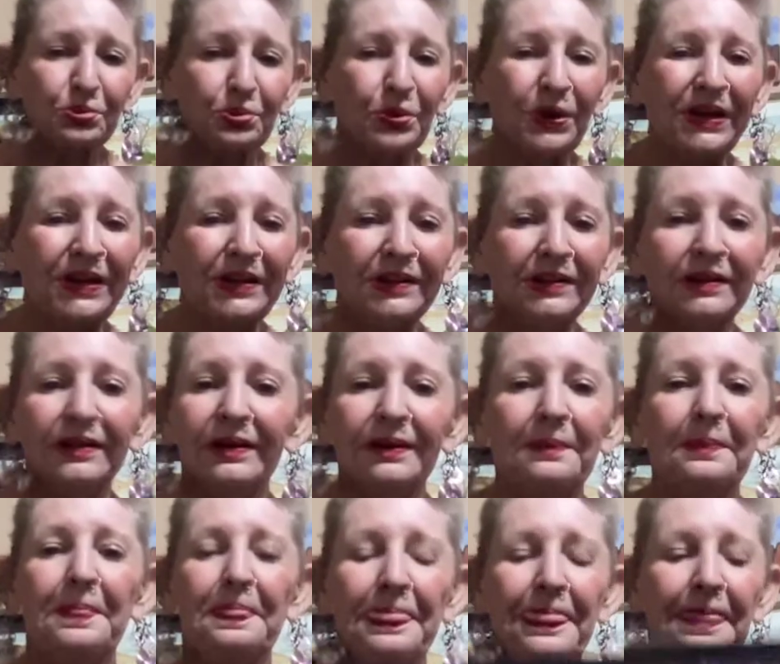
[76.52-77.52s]
written
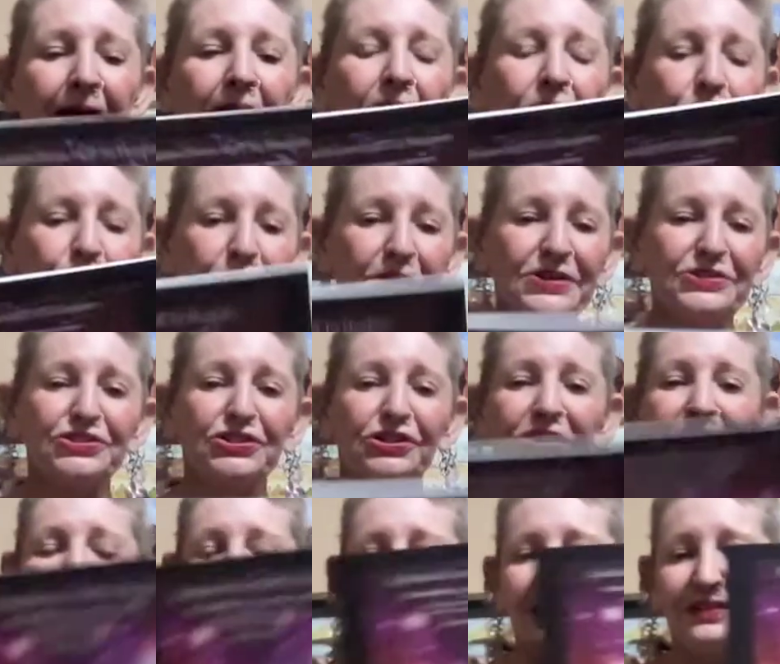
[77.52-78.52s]

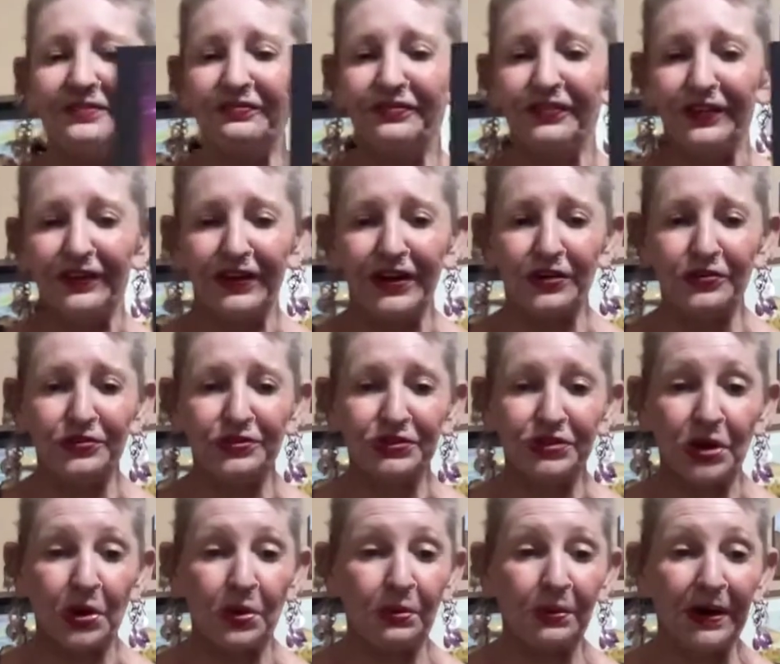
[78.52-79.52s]
originally for those
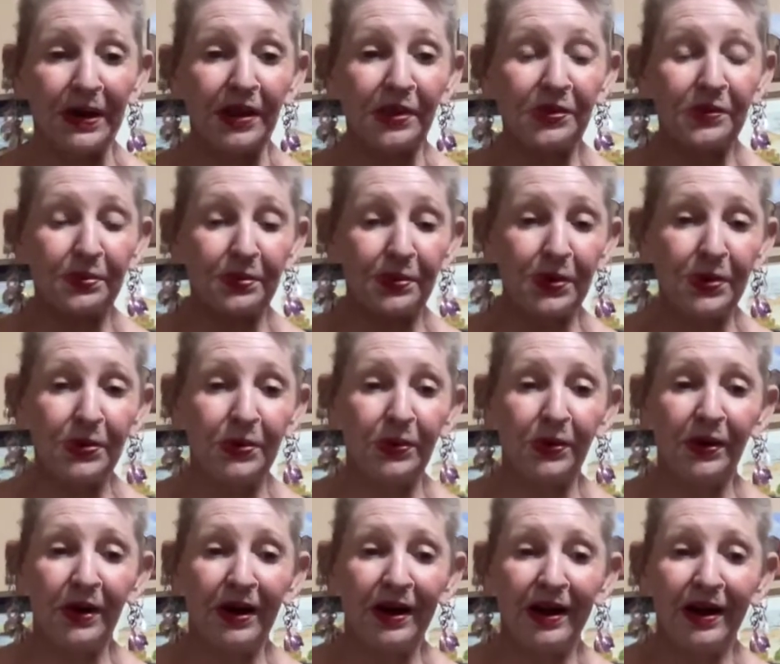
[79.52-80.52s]
going through